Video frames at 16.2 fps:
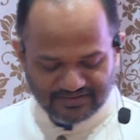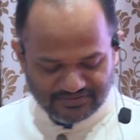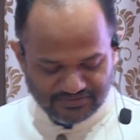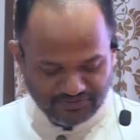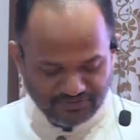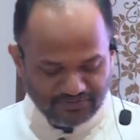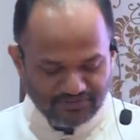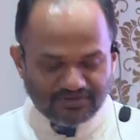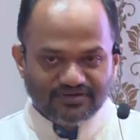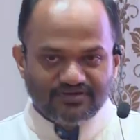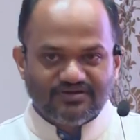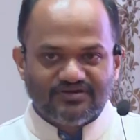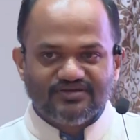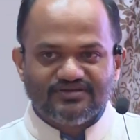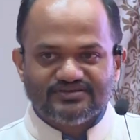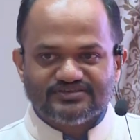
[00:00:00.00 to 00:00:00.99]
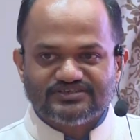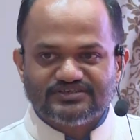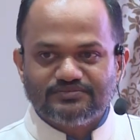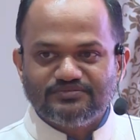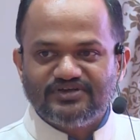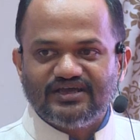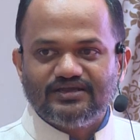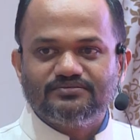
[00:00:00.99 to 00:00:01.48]
So
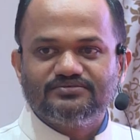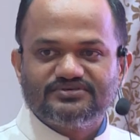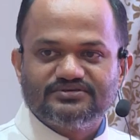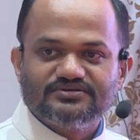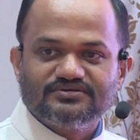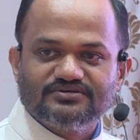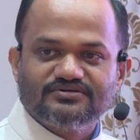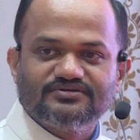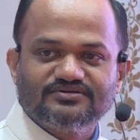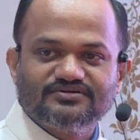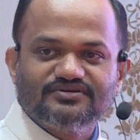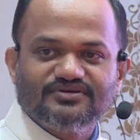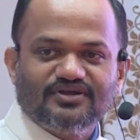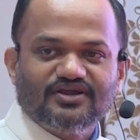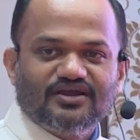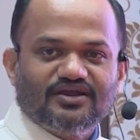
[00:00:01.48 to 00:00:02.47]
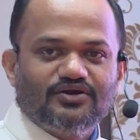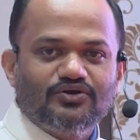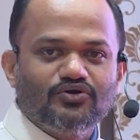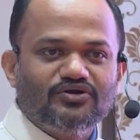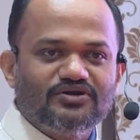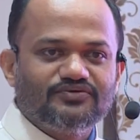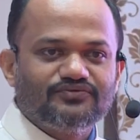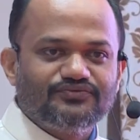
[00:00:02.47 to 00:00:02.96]
sometimes
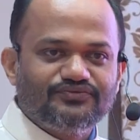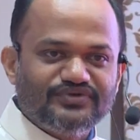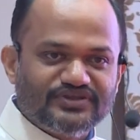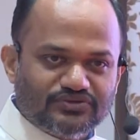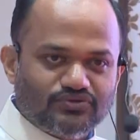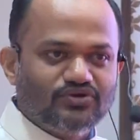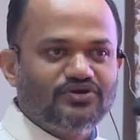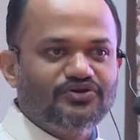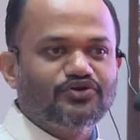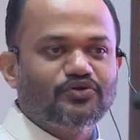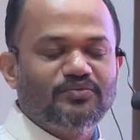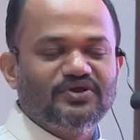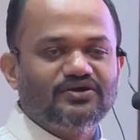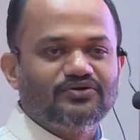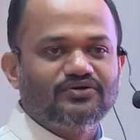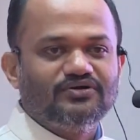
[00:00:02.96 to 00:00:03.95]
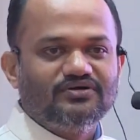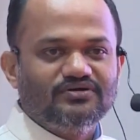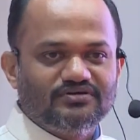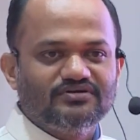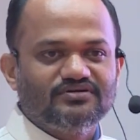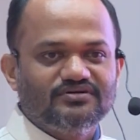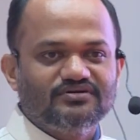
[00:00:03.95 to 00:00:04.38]
don't withhold tobacco